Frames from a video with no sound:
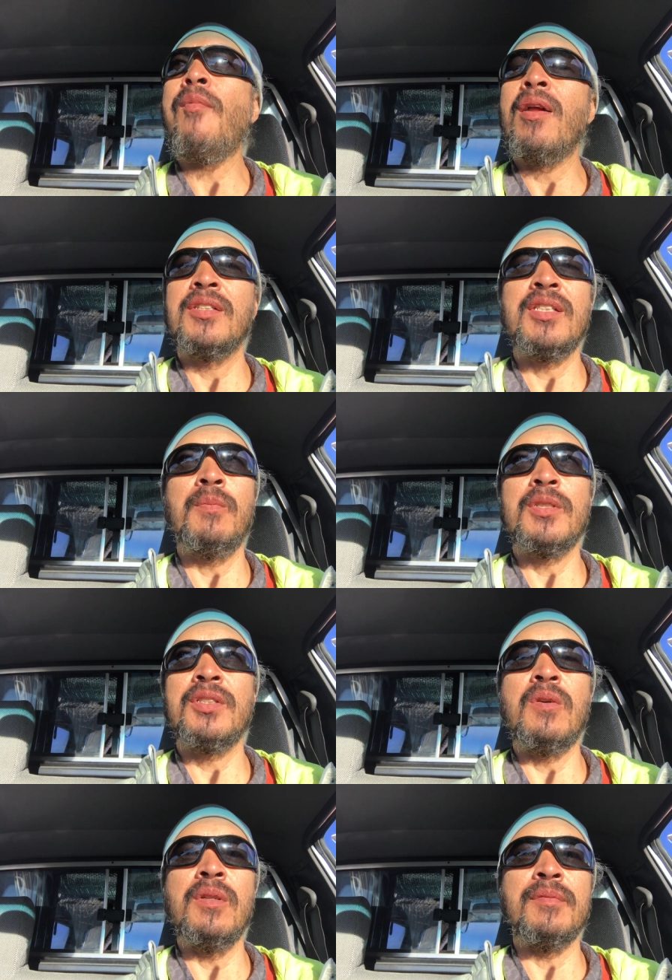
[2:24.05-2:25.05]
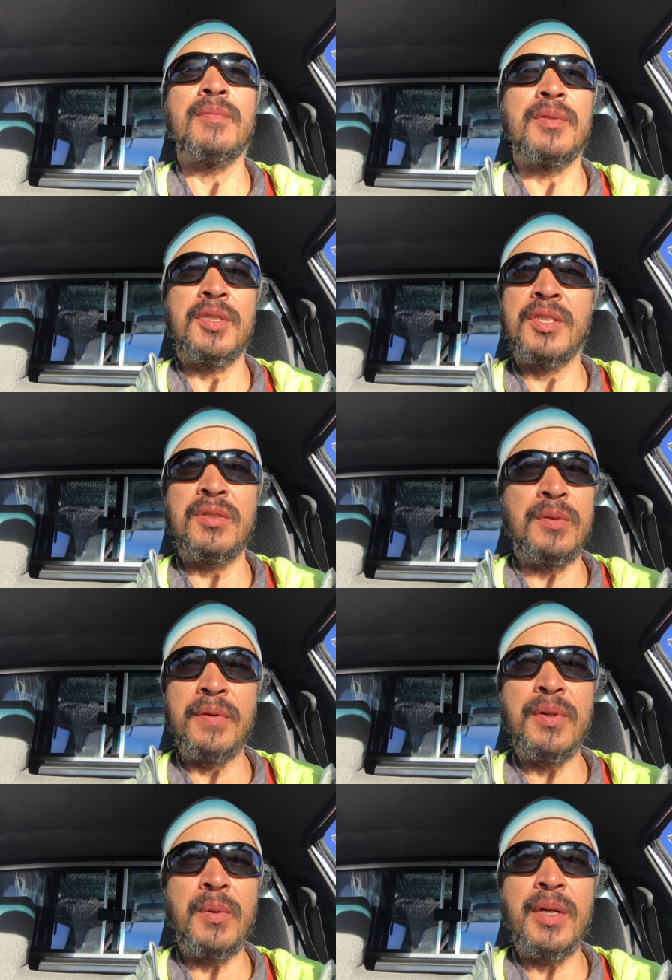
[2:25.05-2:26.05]
and some were stolen and just
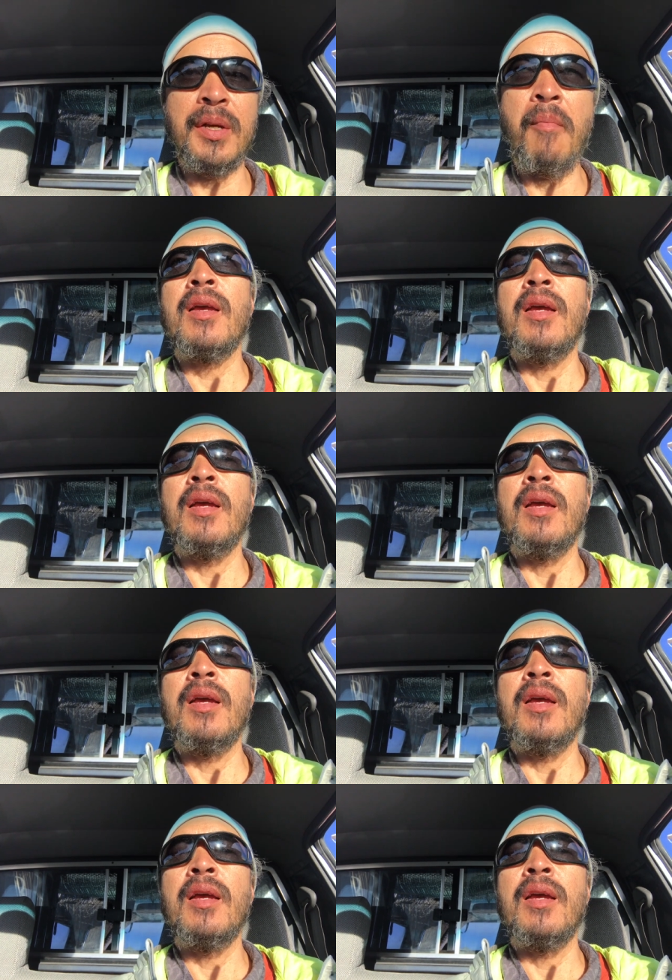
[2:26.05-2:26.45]
driven away.